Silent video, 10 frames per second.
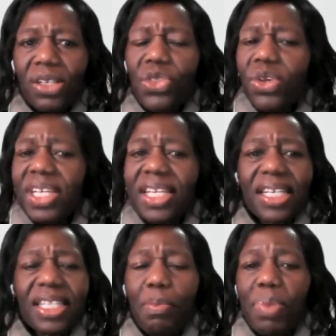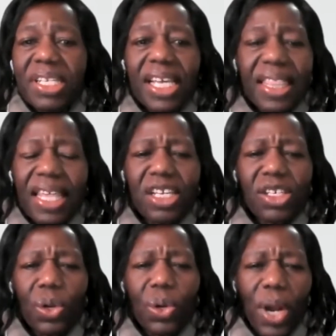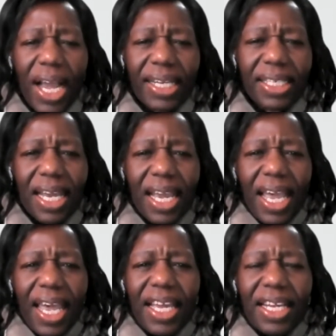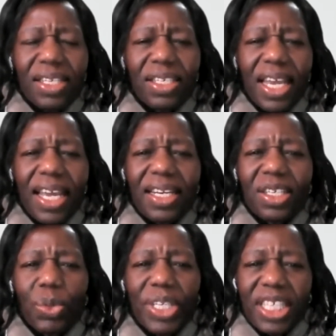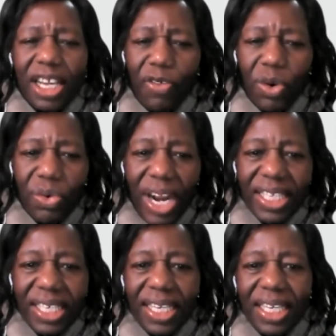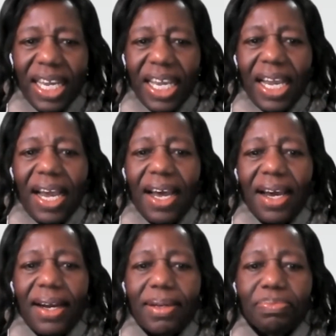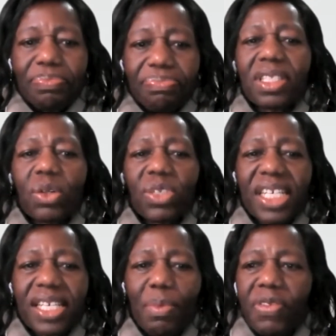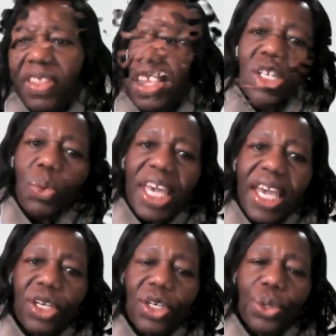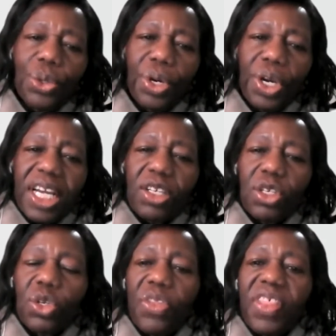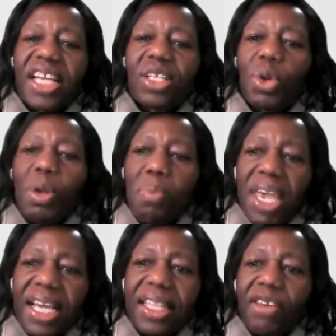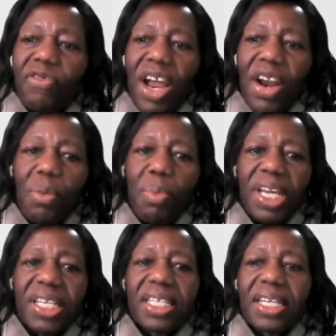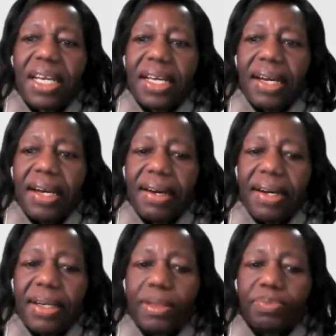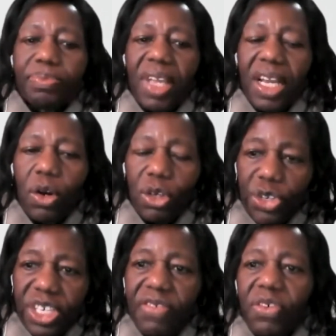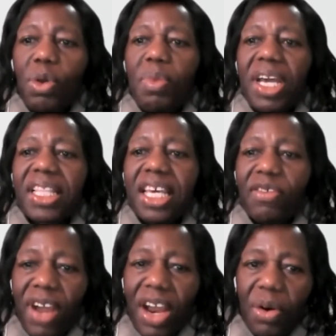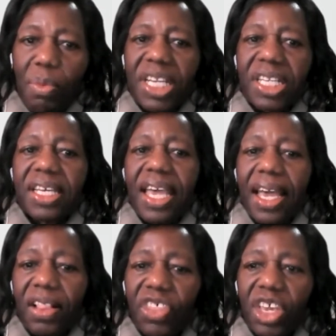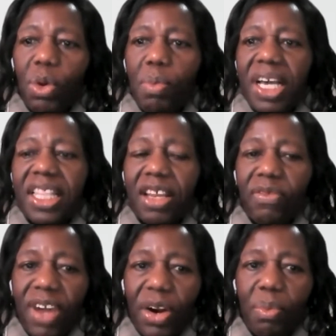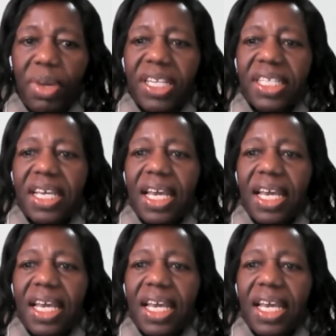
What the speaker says: So those are just the basic things you look at and we take for granted. So those are some of the things we can do so that we make the environment conducive, we make the environment healthy, we make the environment